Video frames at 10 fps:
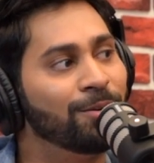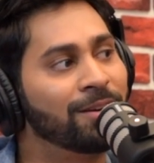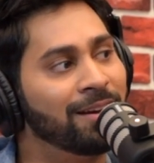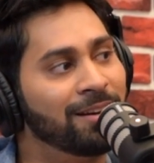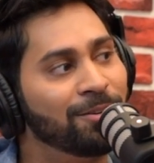Yeah.
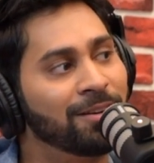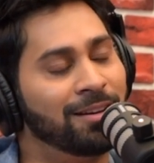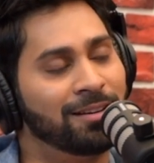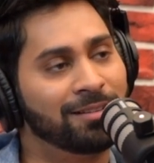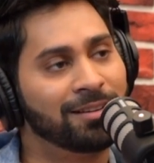Okay.
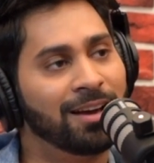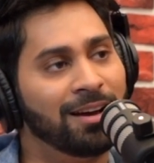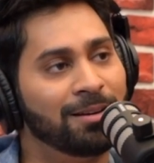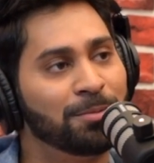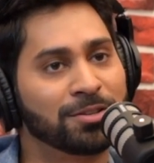Okay.
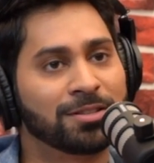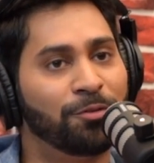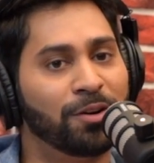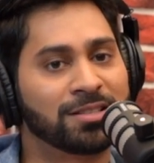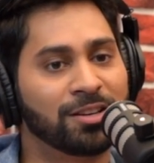Yeah. Because the
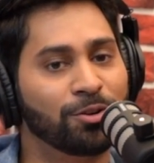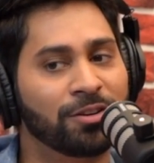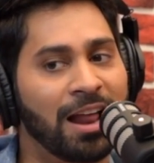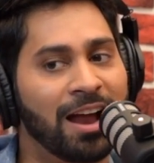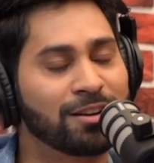first year you
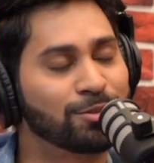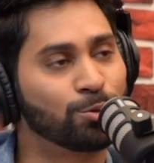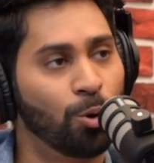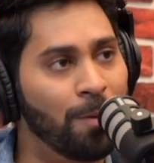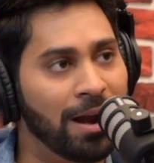dragged
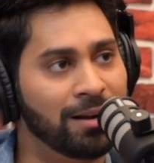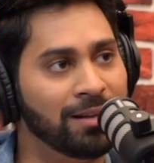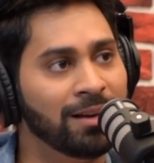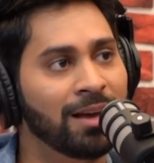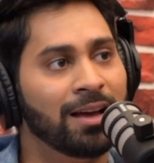so
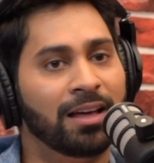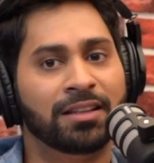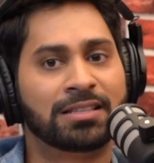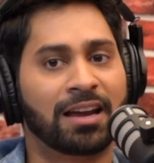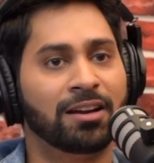badly. Yeah. And
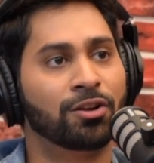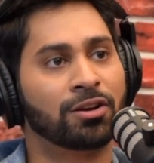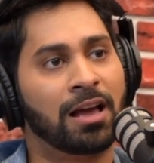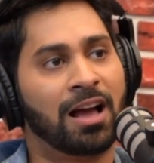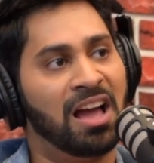the second year you're
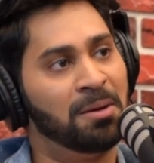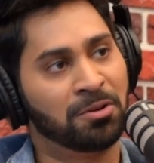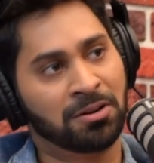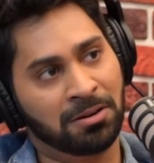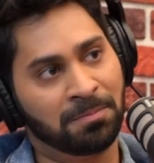like, I'm
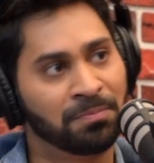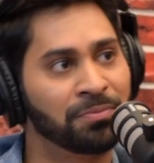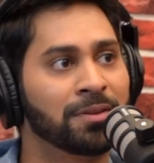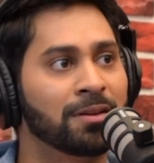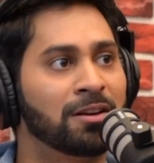going to
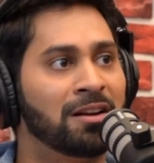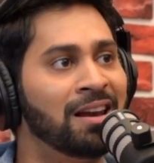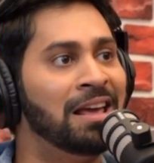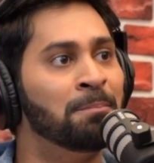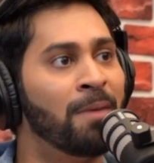
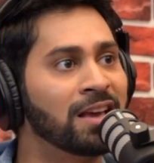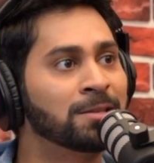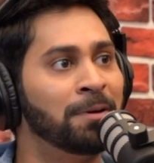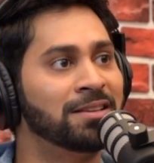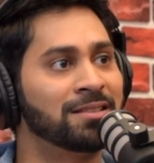claim my
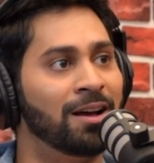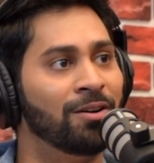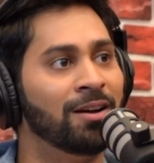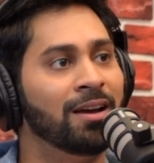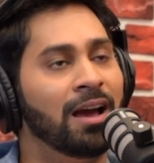space now.
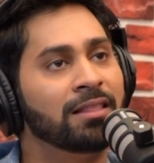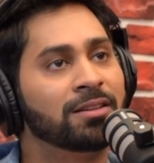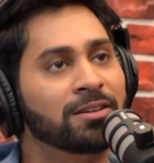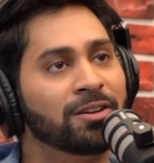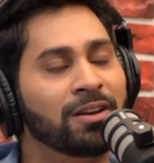Exactly. And
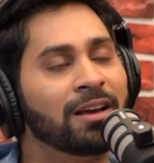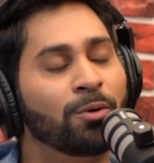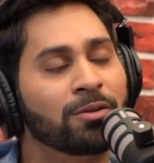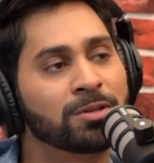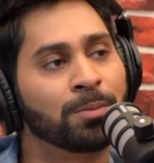third year, like,
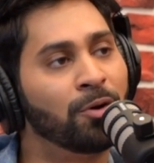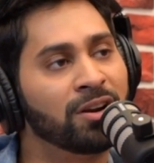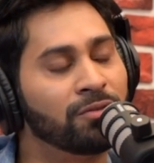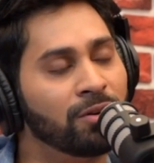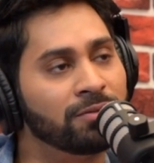what was the
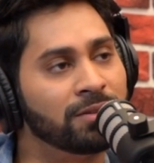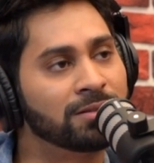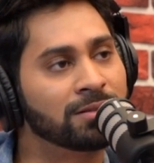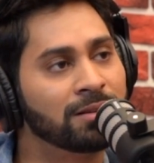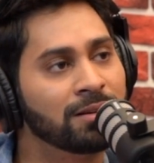point of all of this?
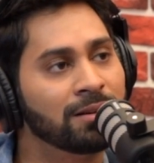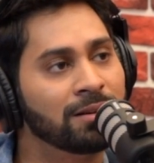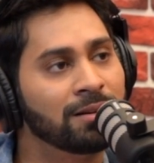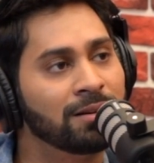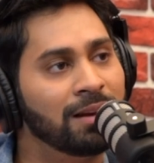Exactly.
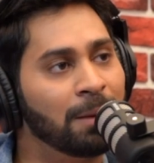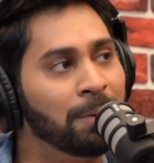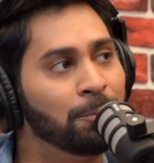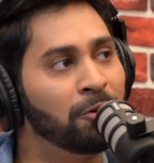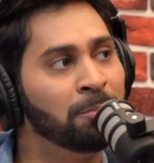Like,
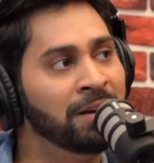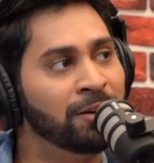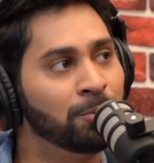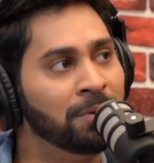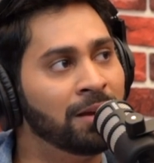people were mean
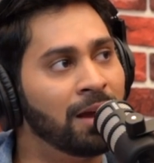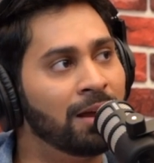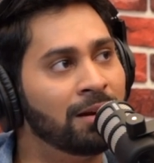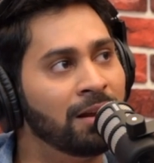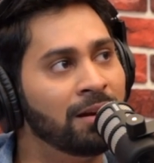to me
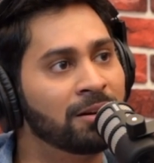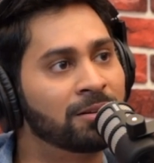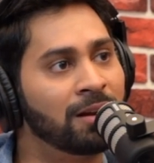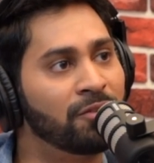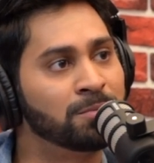and in
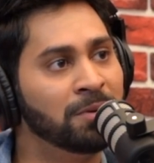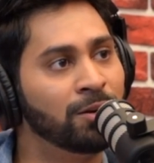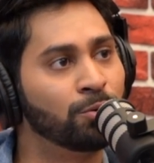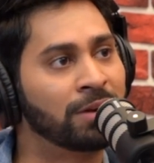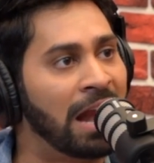return I was mean
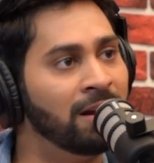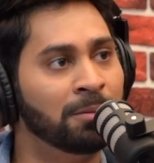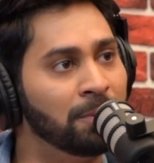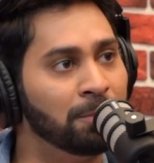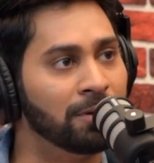to
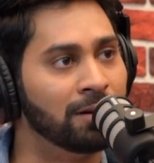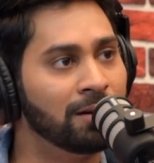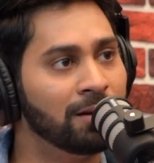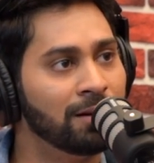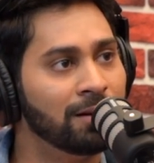random people.
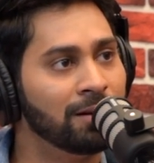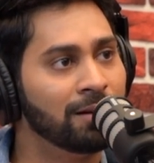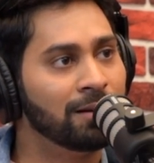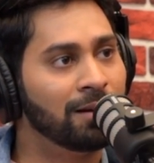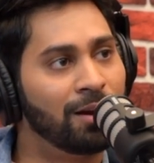Yeah. Yeah.
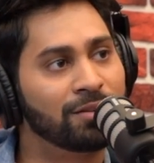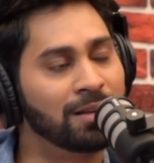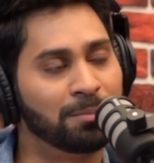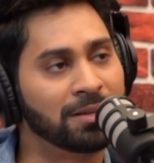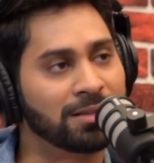Yeah. How does that make